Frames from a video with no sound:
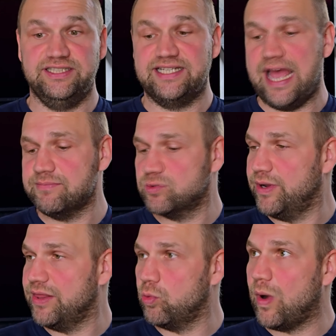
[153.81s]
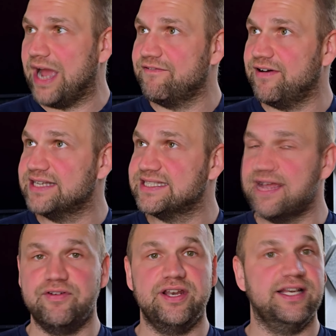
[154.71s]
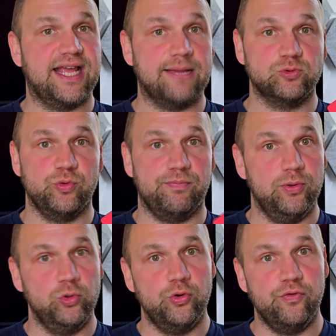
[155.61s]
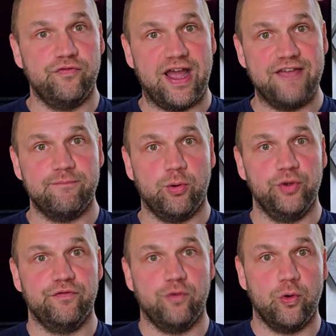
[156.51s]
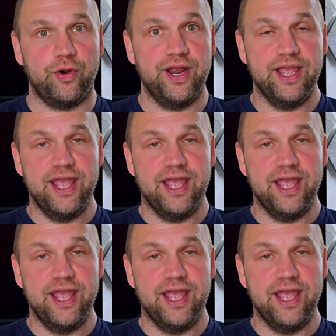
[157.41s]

It comes with Wi-Fi 7, it comes with Bluetooth 5.4,